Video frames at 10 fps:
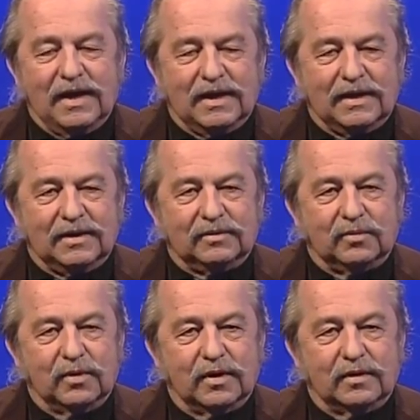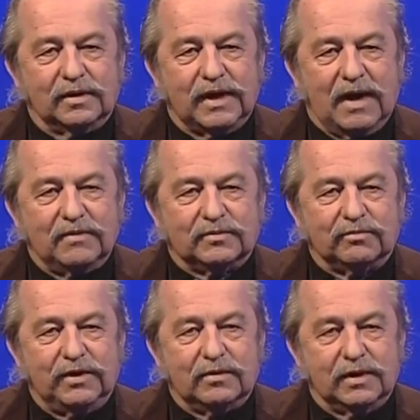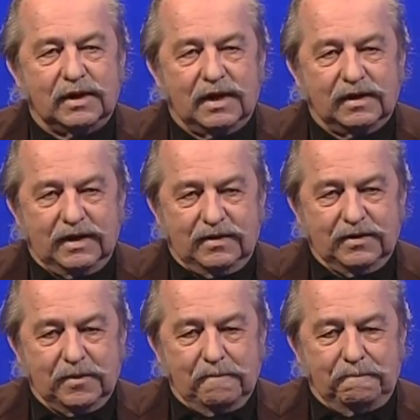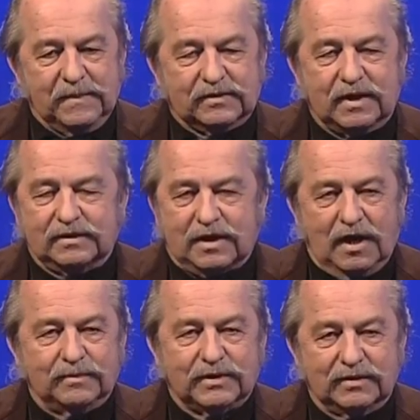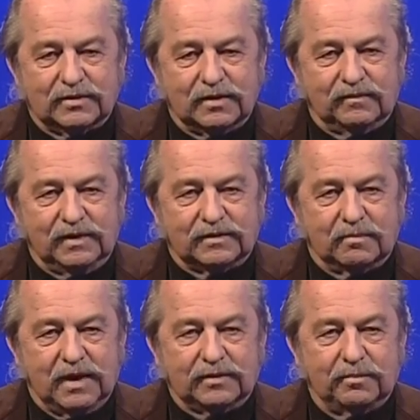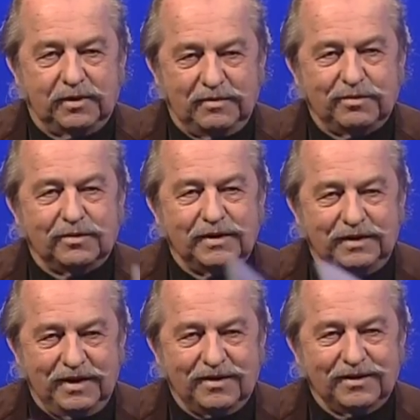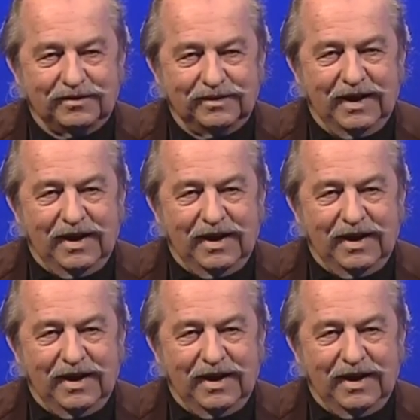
uh, where the average reader in our area, it's not time sensitive, it's about the people in the area.